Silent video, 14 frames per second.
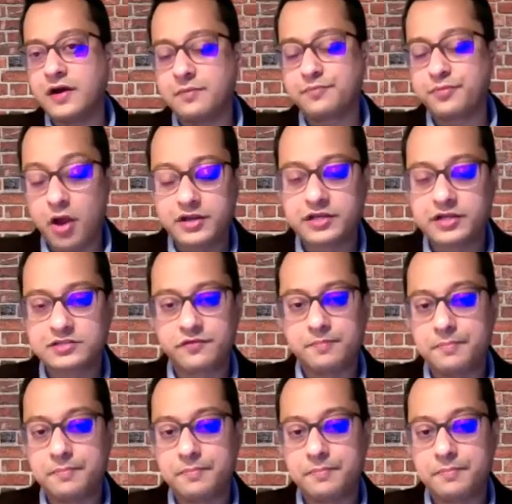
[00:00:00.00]
products from
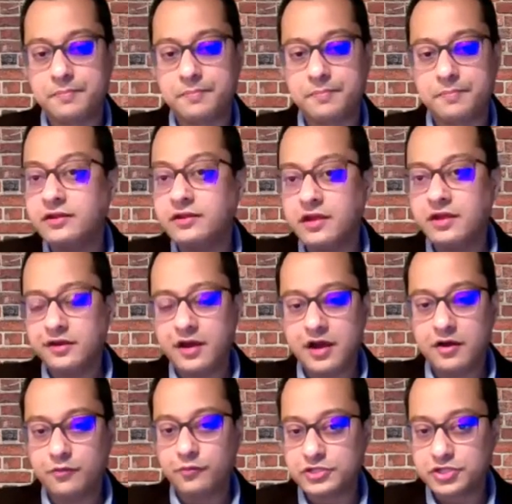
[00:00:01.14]
Biotin,
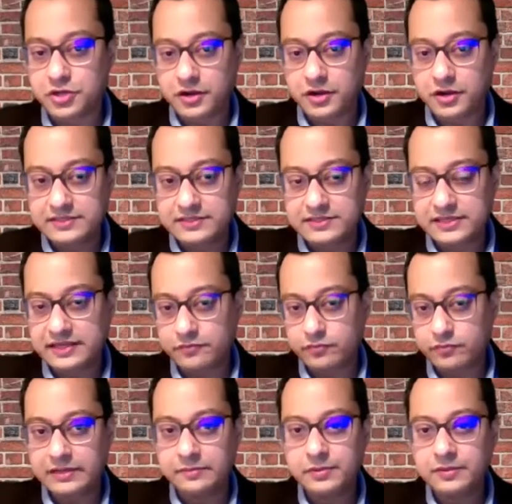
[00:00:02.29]
which are easily
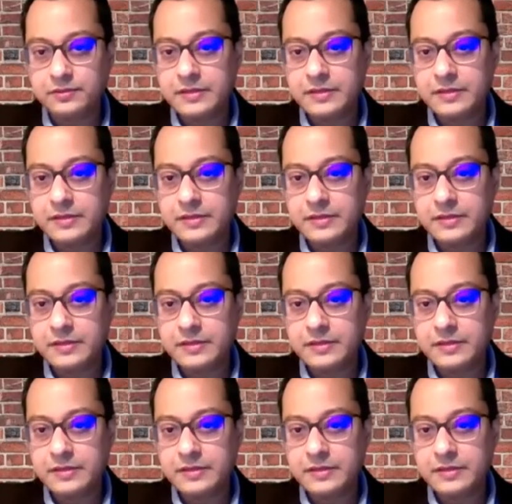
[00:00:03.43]
available.